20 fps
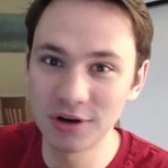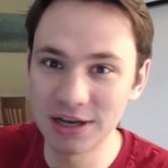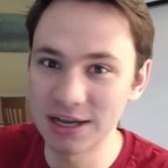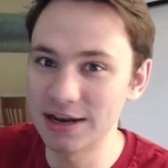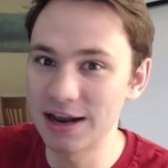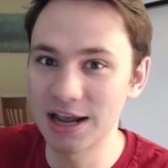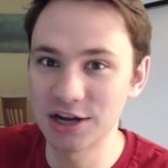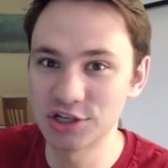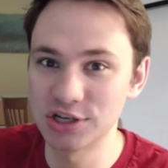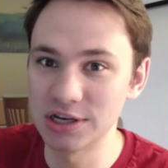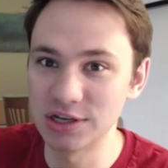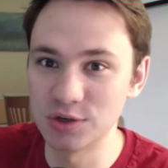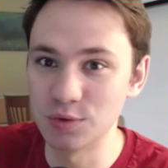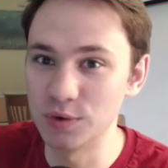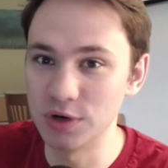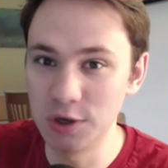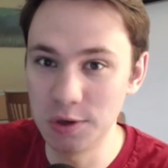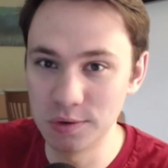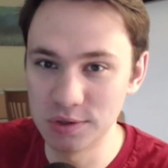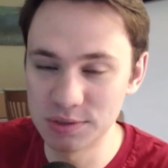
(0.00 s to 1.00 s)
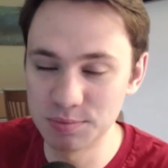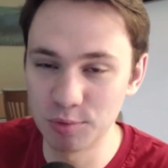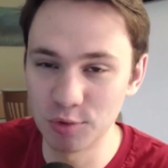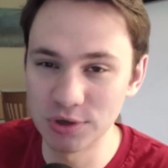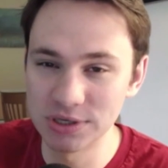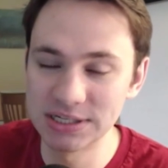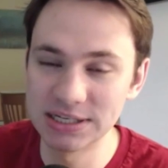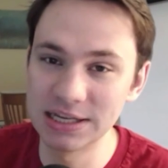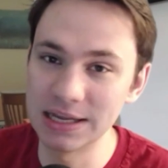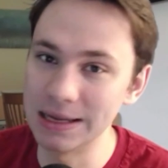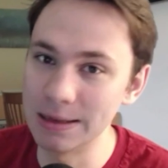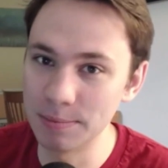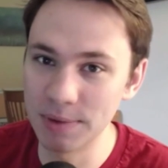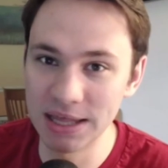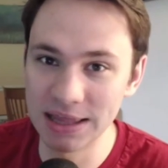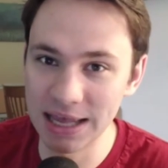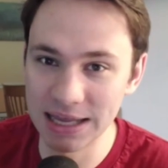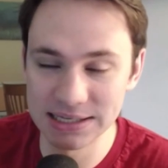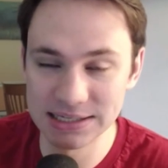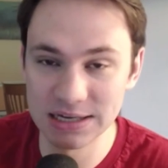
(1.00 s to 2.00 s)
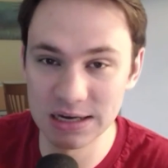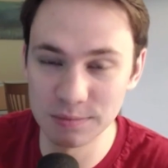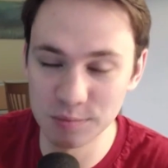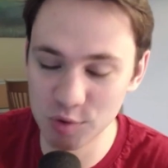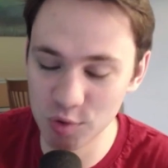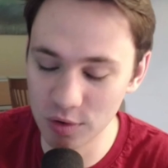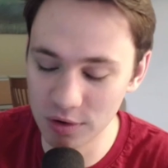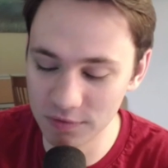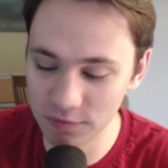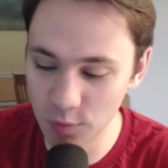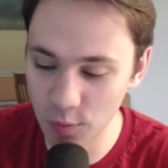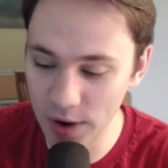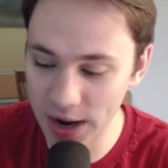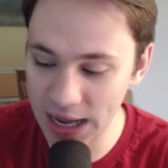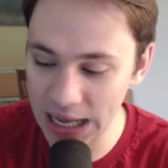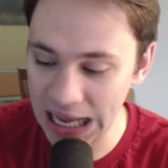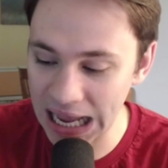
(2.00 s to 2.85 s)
connection to a new sports team in that same sort of way.